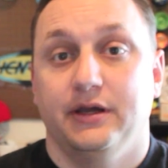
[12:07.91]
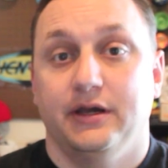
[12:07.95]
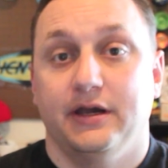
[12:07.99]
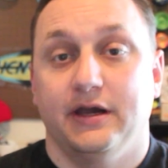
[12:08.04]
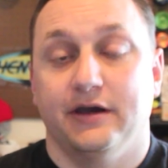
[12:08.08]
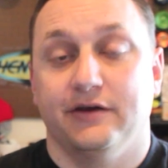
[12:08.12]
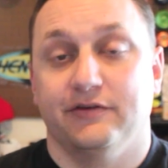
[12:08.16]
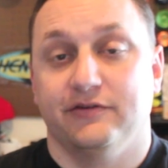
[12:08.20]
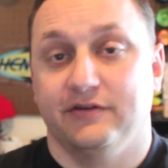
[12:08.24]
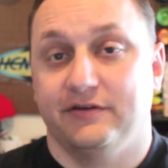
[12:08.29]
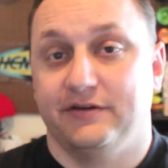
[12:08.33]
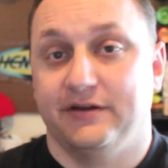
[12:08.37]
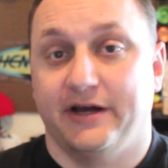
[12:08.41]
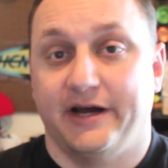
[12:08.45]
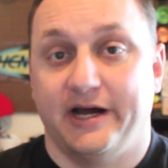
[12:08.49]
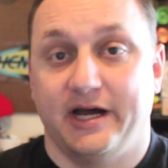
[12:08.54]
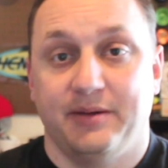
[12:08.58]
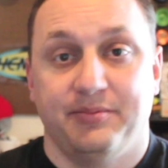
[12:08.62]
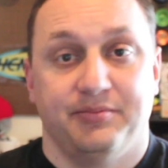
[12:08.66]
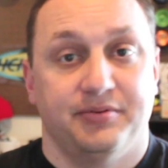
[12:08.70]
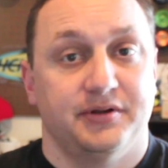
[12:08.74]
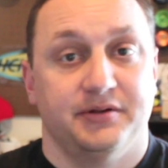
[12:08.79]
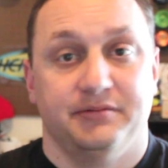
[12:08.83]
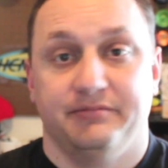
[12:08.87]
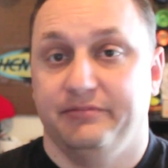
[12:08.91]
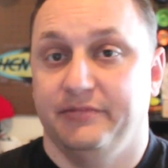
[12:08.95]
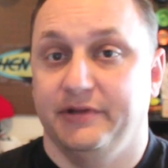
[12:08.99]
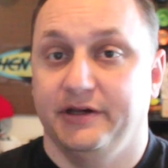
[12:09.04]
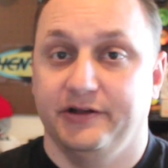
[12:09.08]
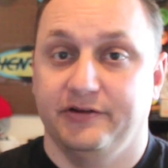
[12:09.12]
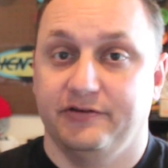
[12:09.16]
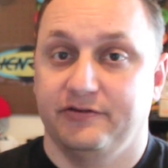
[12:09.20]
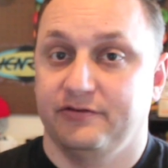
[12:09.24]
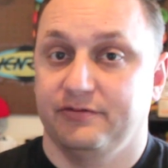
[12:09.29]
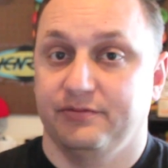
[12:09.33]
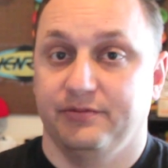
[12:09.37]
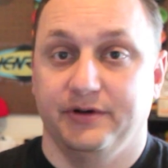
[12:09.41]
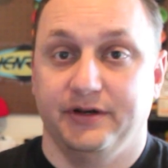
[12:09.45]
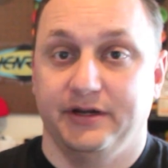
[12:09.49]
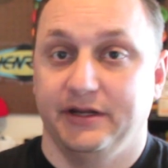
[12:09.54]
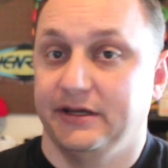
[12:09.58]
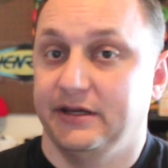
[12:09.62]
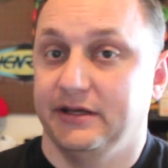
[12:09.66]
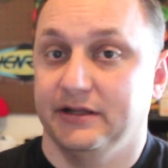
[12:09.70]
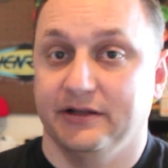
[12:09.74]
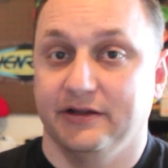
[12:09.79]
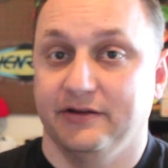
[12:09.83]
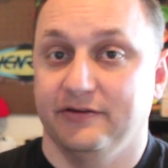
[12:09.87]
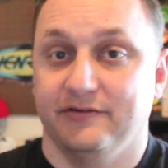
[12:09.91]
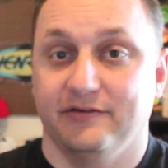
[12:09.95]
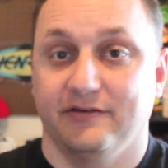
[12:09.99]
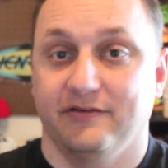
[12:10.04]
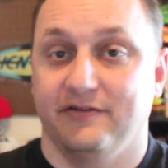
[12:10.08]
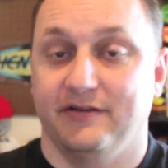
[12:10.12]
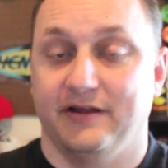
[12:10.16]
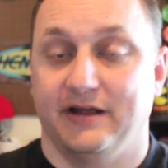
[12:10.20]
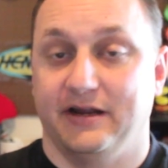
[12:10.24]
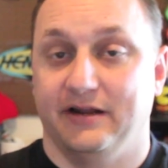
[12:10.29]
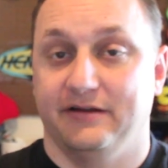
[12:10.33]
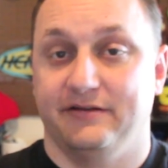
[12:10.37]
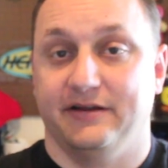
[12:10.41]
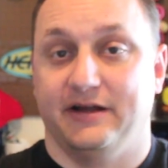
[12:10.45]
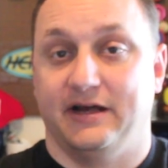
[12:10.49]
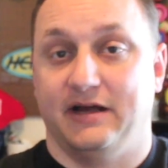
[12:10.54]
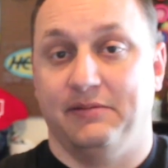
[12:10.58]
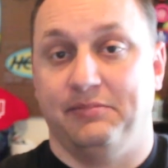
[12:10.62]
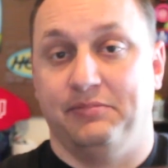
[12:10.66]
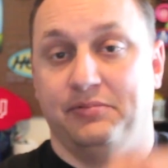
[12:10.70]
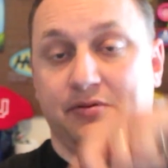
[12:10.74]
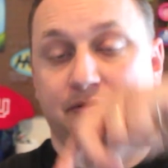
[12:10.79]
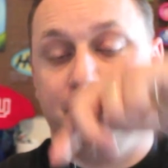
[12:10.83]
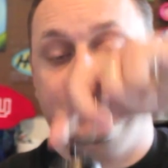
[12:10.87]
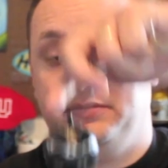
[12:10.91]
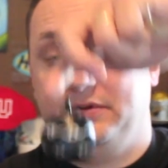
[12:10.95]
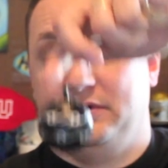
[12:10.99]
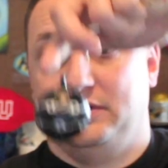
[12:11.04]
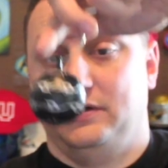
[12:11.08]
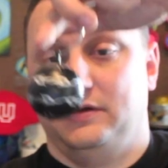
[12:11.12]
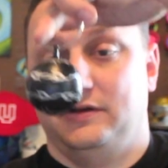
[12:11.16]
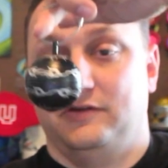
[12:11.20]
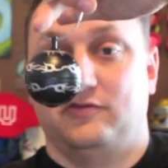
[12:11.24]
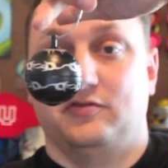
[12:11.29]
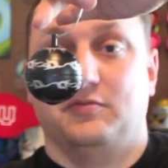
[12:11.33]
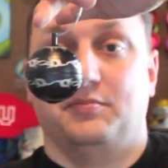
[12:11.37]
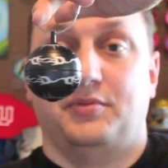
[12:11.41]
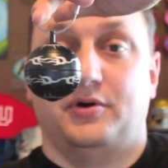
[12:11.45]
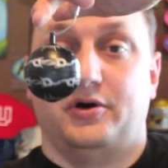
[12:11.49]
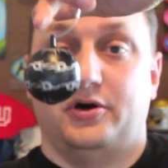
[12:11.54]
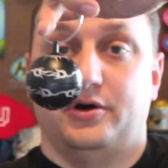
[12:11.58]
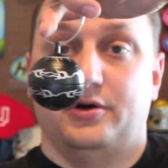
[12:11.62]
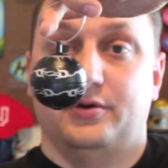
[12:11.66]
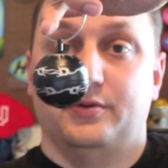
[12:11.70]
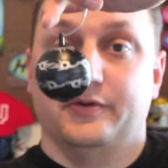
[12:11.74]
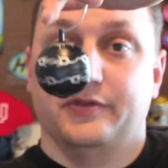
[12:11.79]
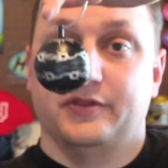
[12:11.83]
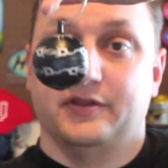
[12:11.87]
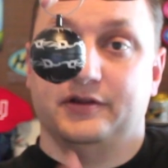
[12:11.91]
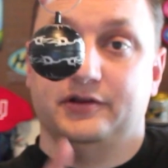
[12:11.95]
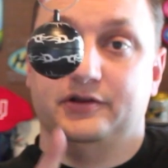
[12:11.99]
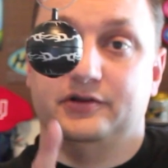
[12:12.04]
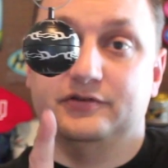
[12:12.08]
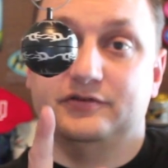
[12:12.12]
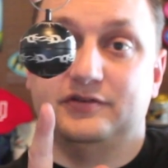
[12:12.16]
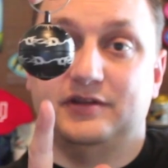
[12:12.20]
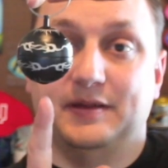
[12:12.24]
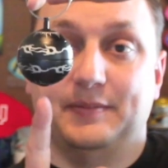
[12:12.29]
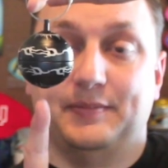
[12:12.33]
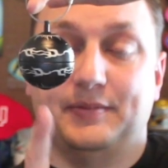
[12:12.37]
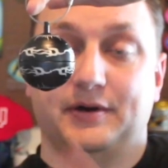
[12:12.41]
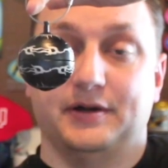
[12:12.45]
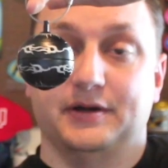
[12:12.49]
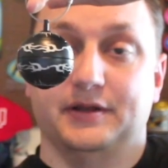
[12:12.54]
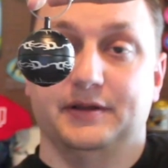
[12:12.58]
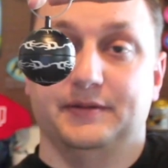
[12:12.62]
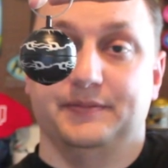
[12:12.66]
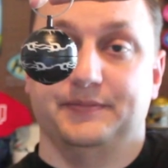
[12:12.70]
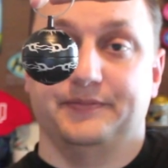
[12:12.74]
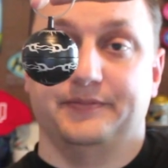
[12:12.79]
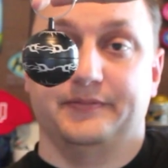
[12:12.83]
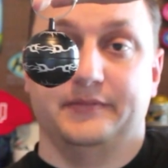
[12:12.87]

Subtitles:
As a top, it's ridiculous. It's not a top, it's a ball with a little tip on it.